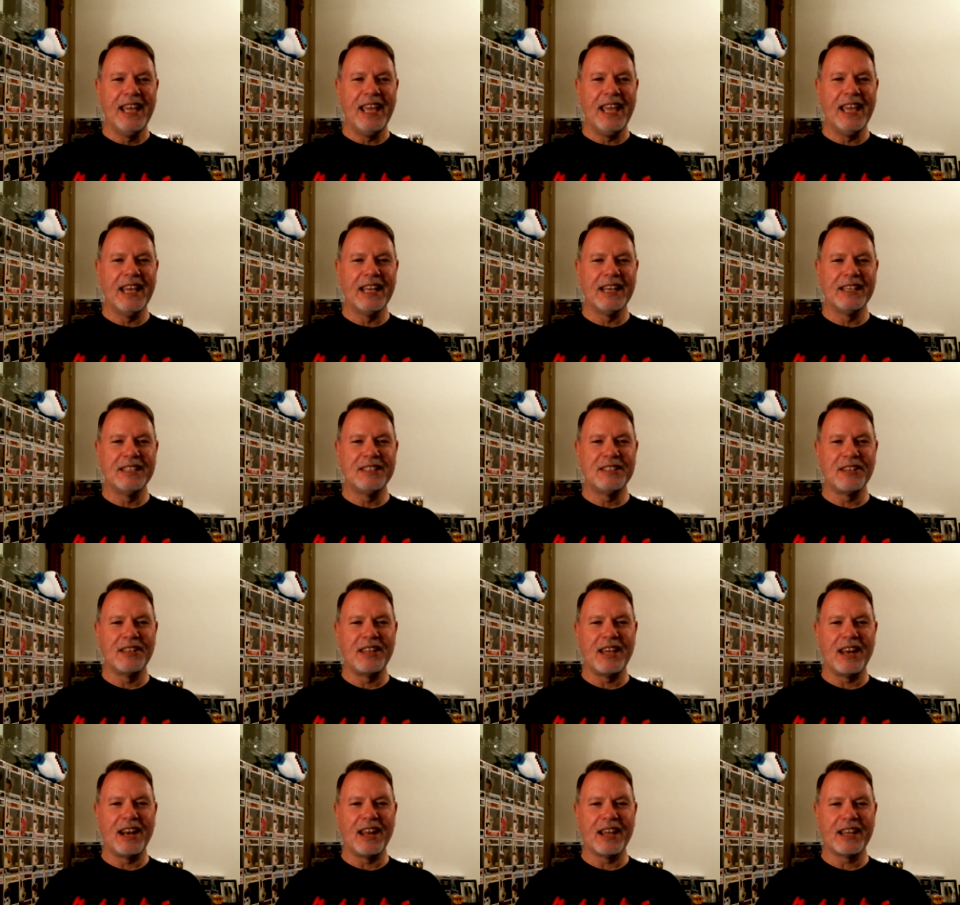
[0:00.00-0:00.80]
And
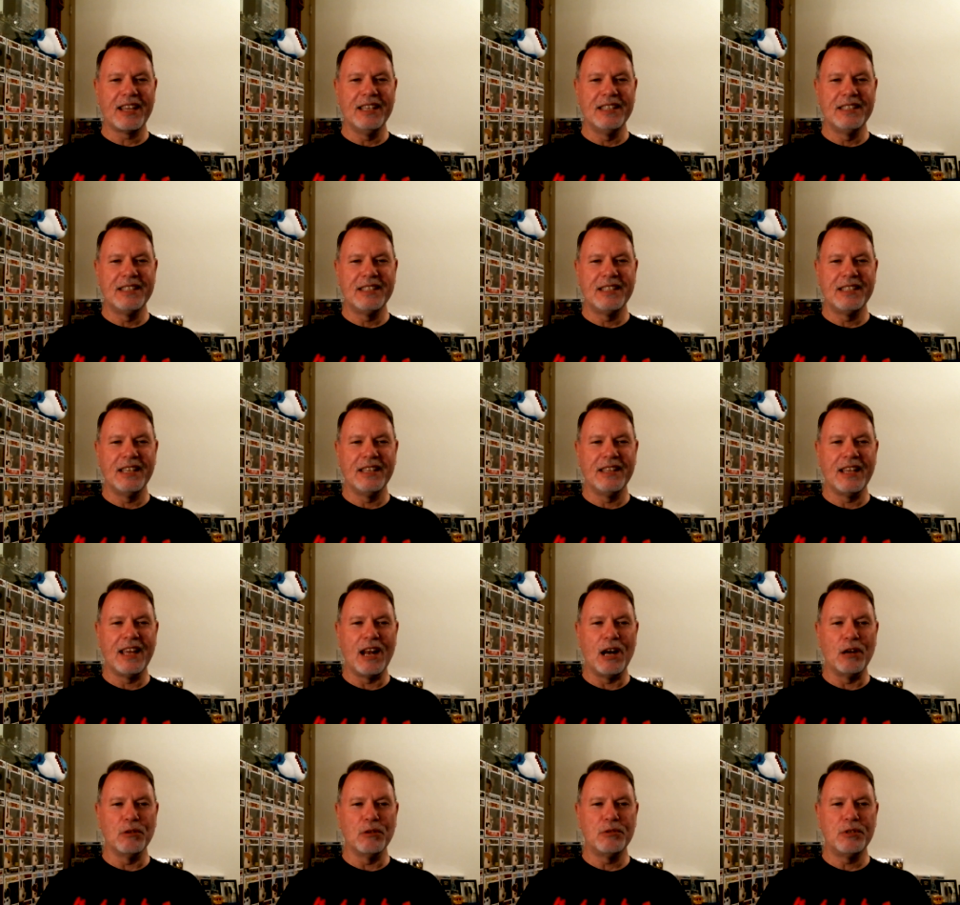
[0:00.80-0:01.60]
so that I can send
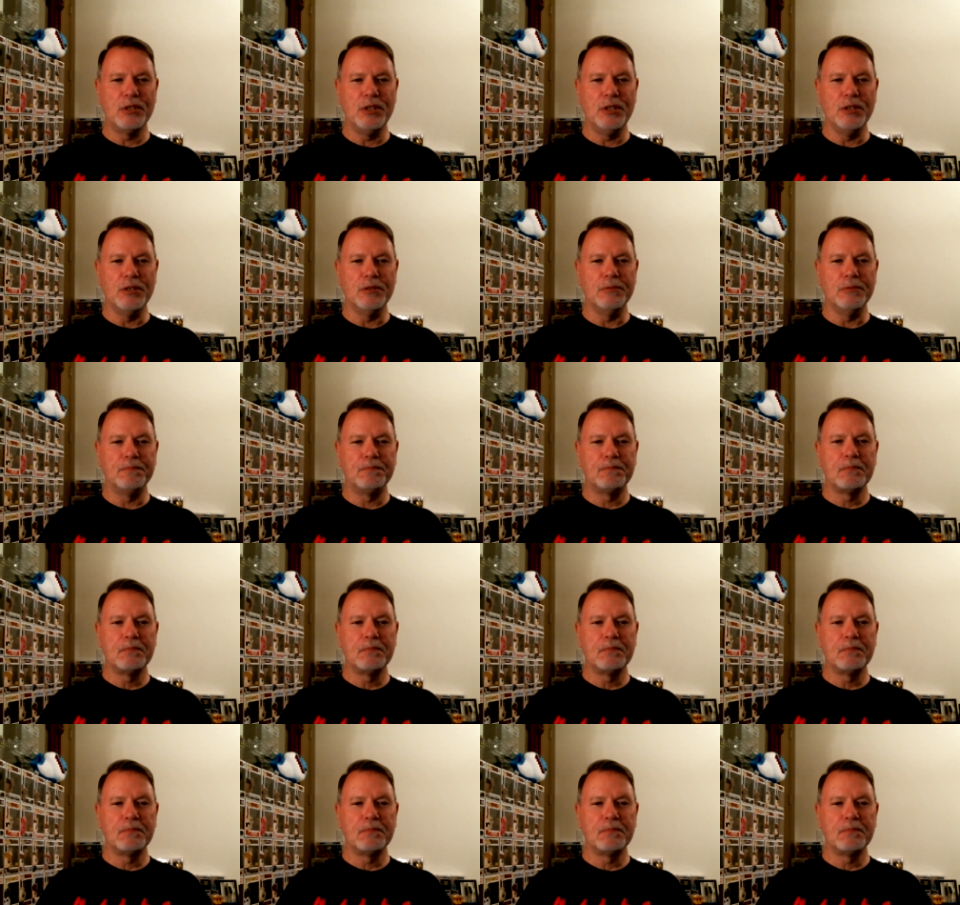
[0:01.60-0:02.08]
that out to you.